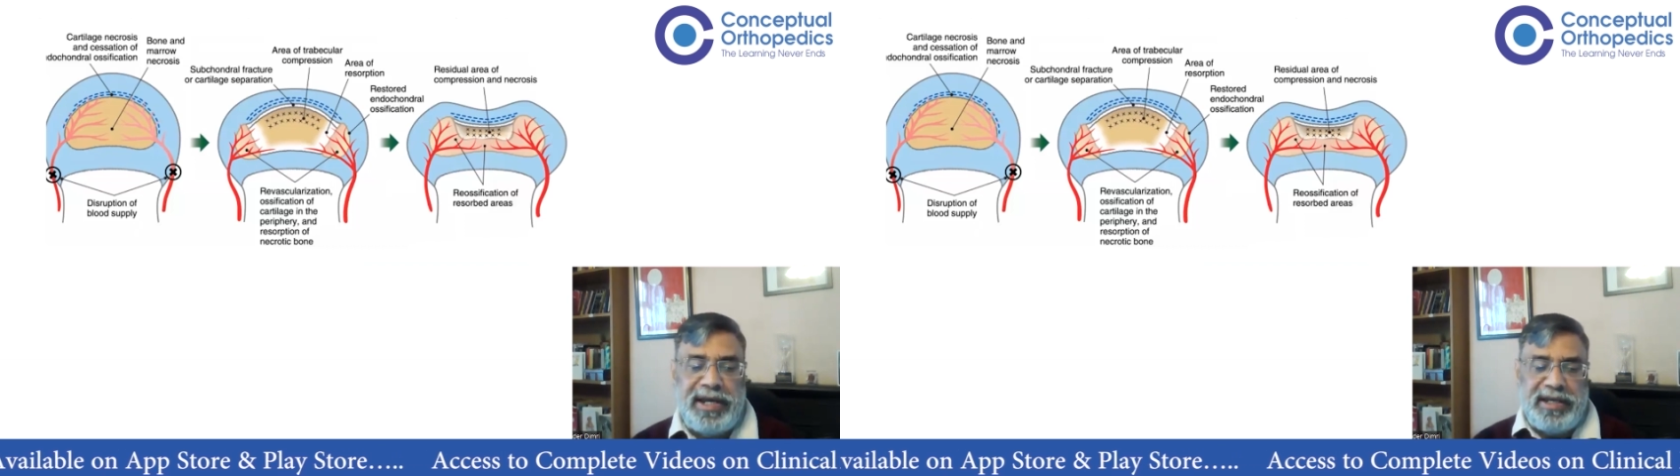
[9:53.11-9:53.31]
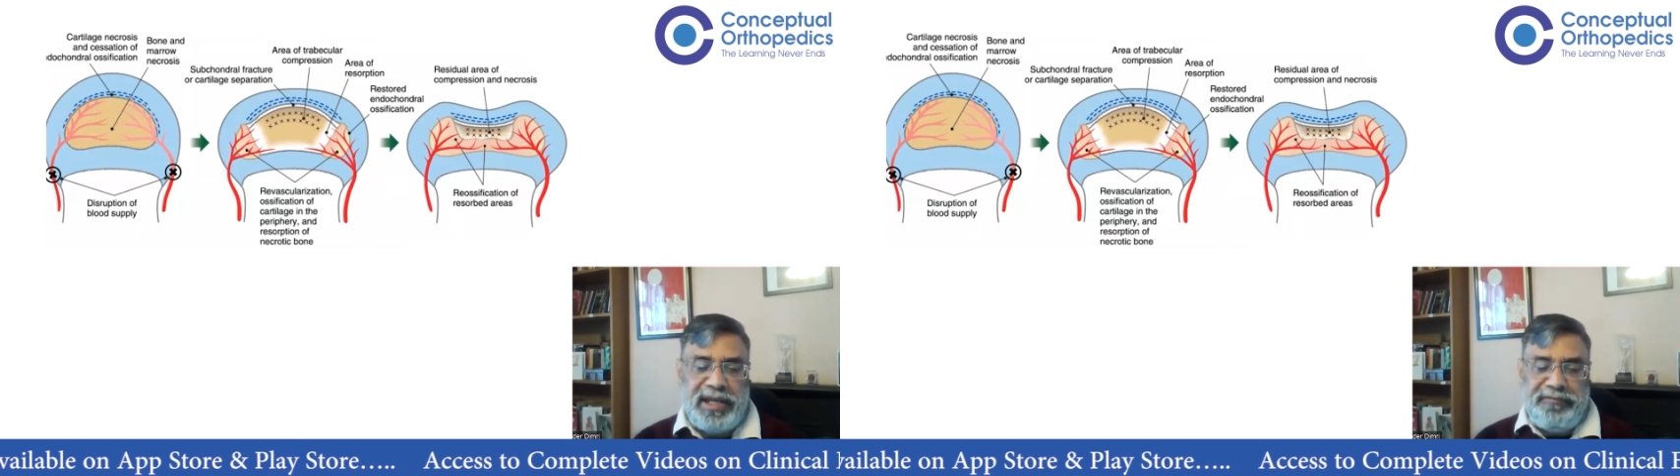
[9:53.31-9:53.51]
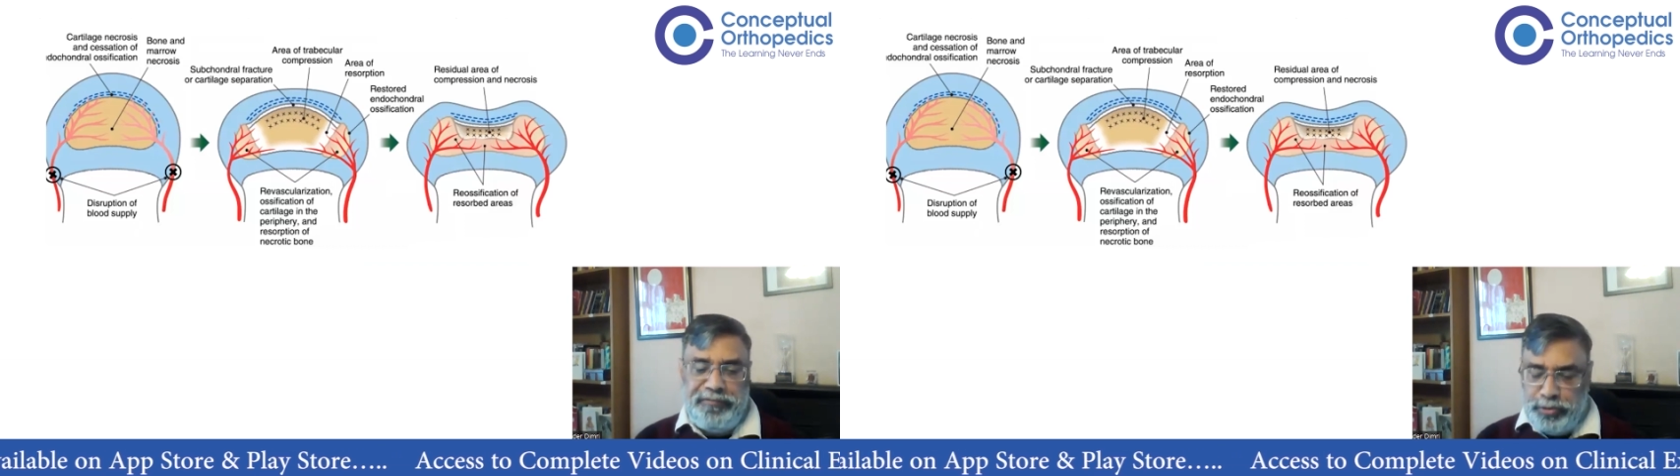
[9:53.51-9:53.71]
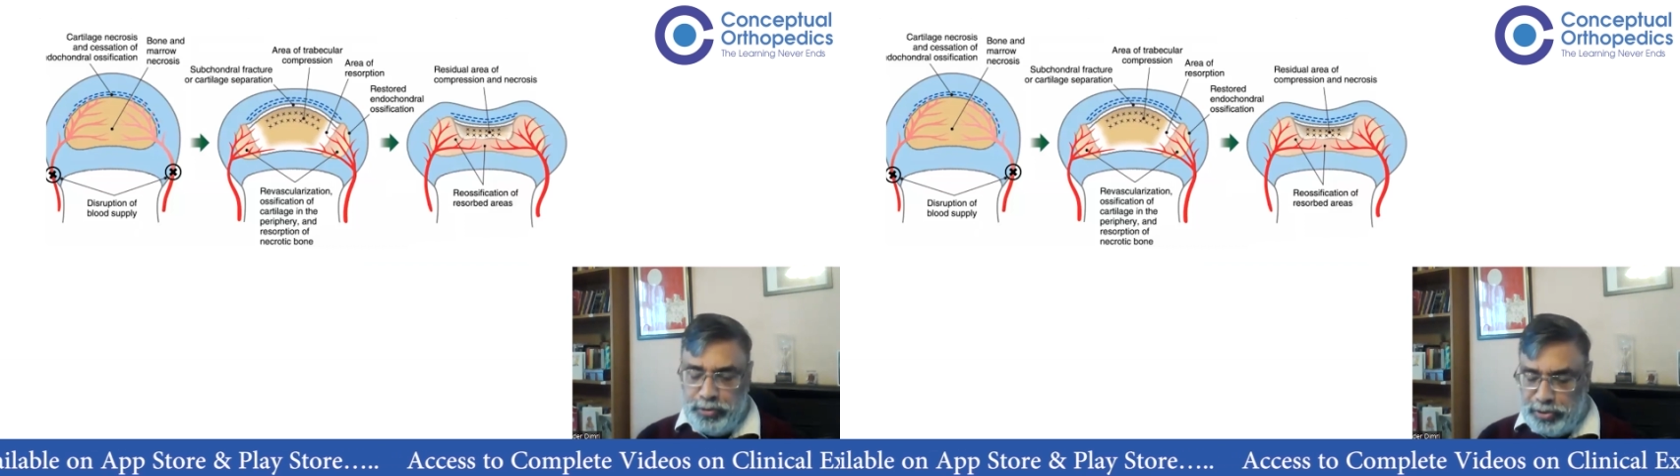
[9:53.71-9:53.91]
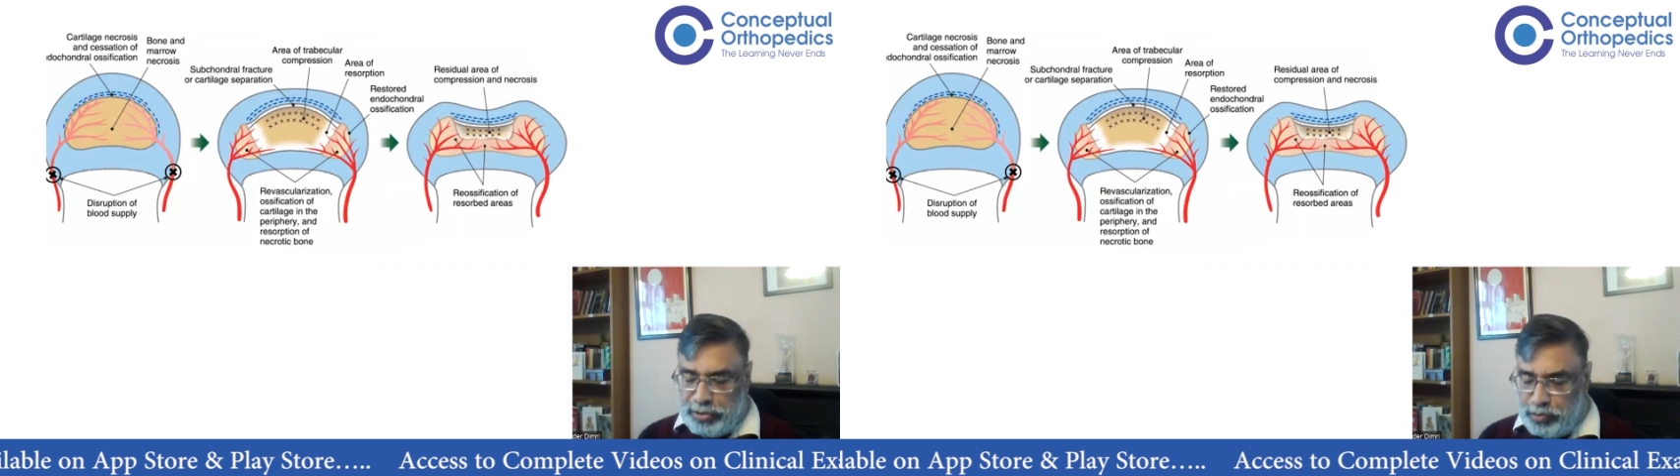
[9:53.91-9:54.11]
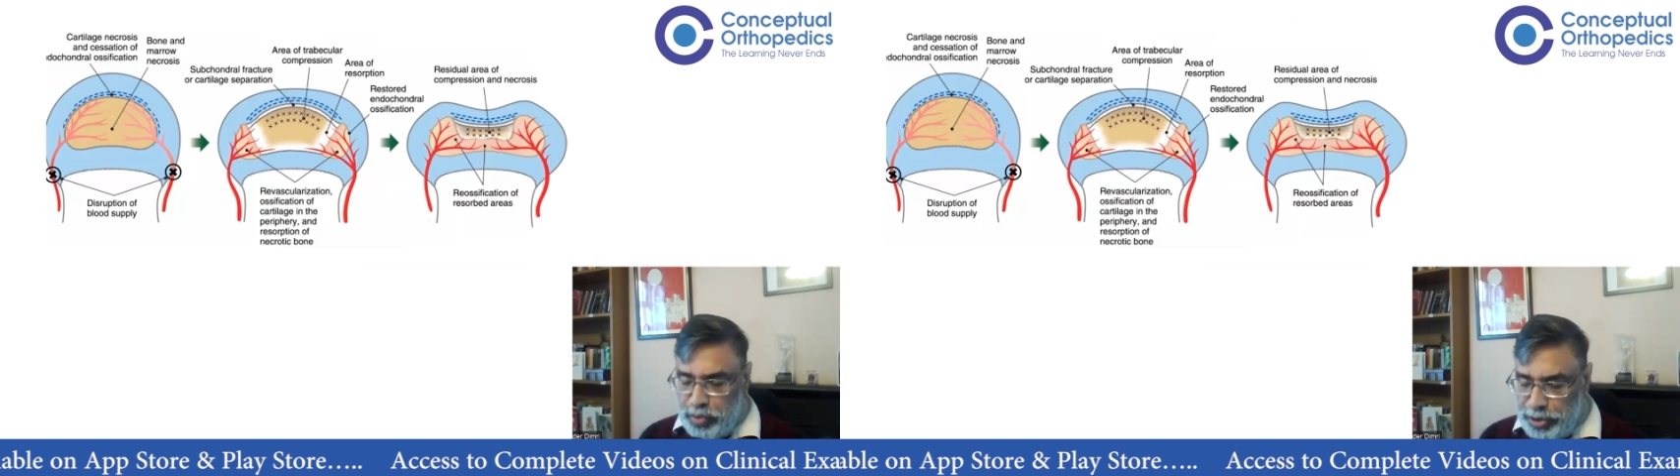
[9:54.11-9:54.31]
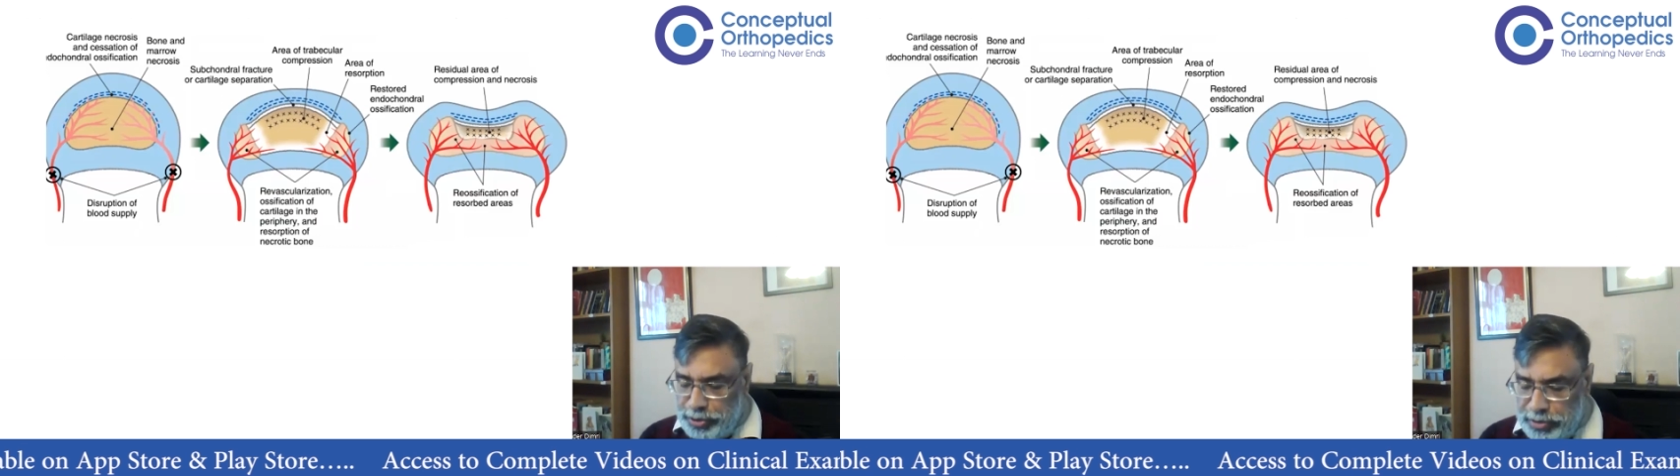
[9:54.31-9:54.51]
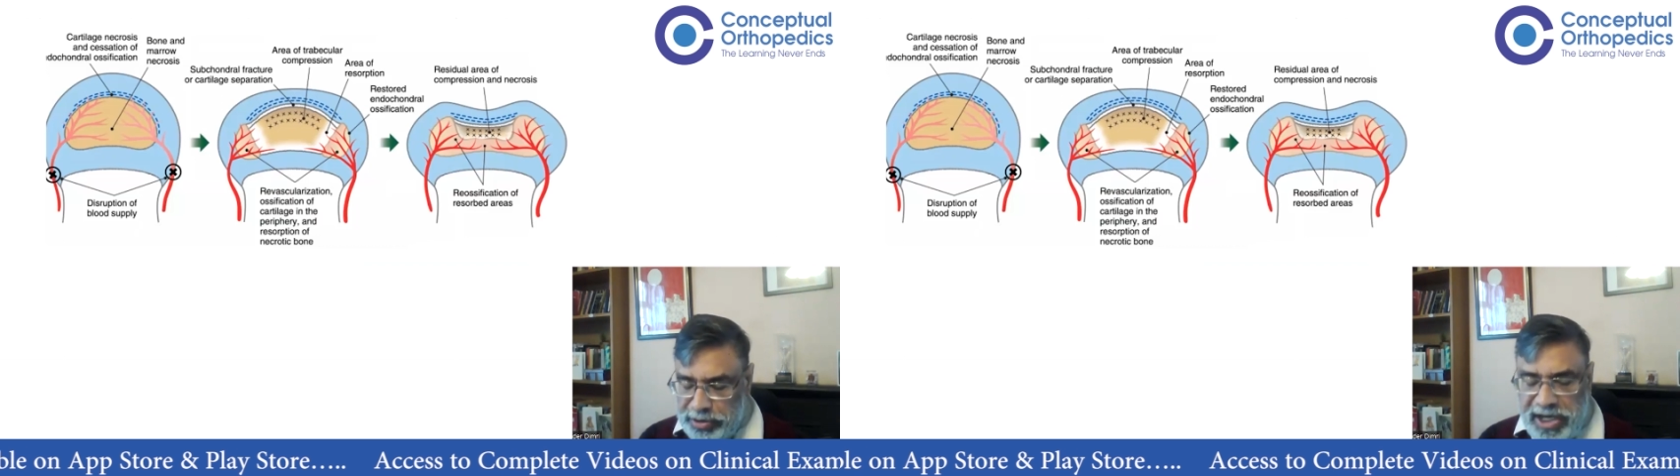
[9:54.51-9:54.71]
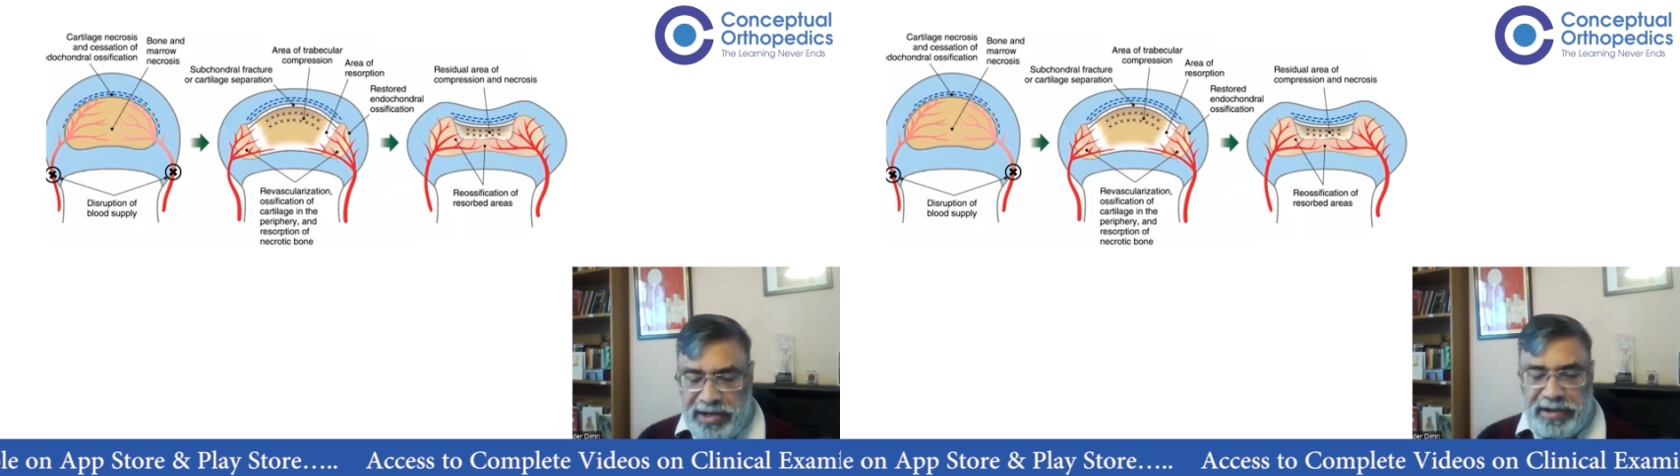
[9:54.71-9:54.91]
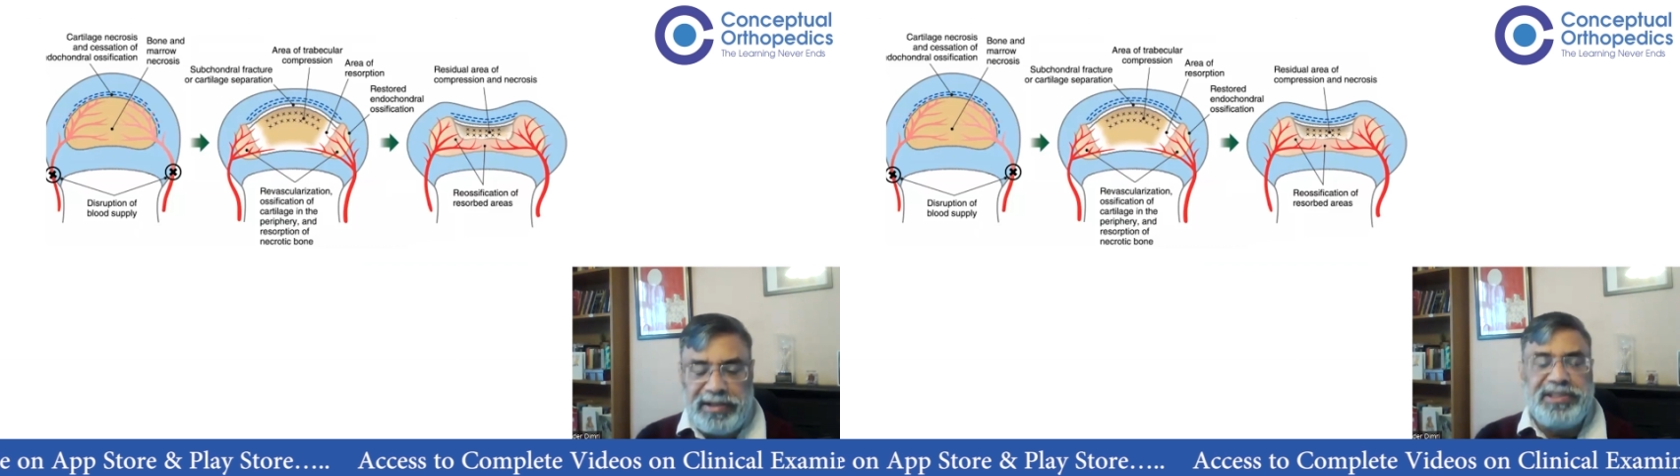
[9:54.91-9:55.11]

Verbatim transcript: And if you want to then